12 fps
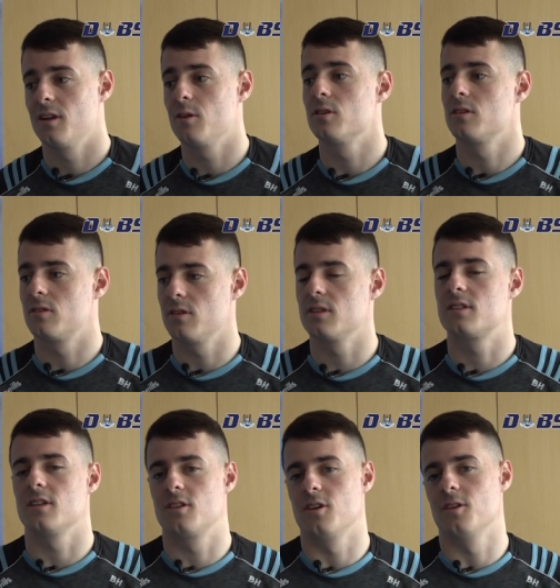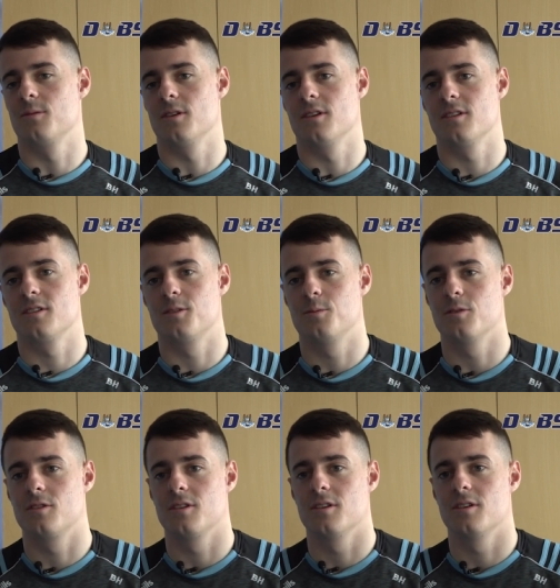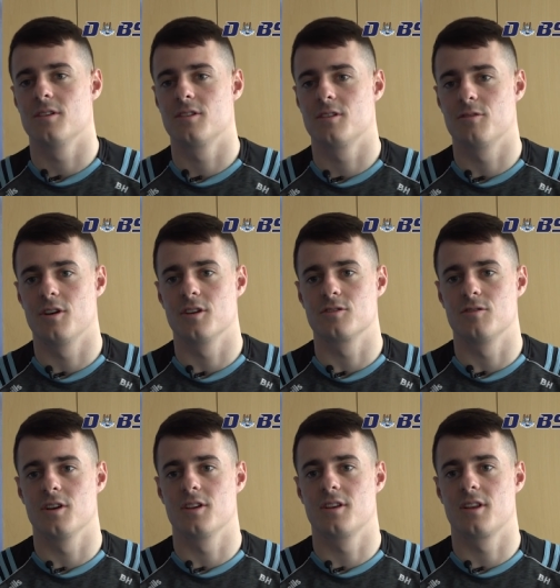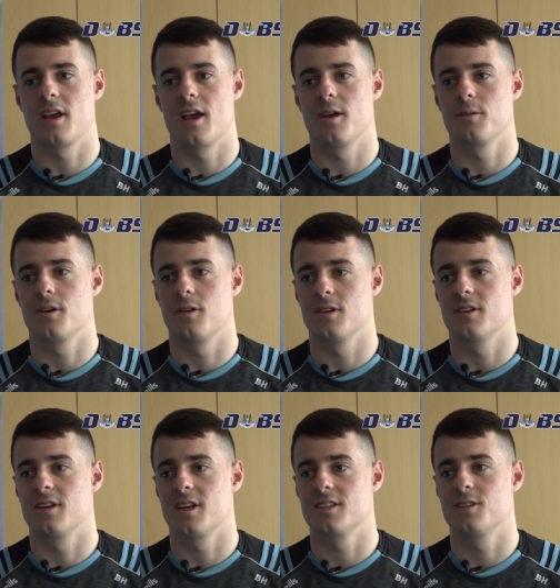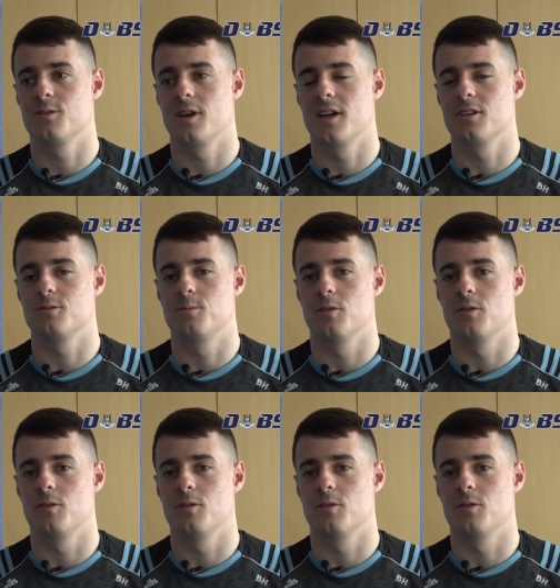no, there is still time to put the wrongs right going into the next 2 games.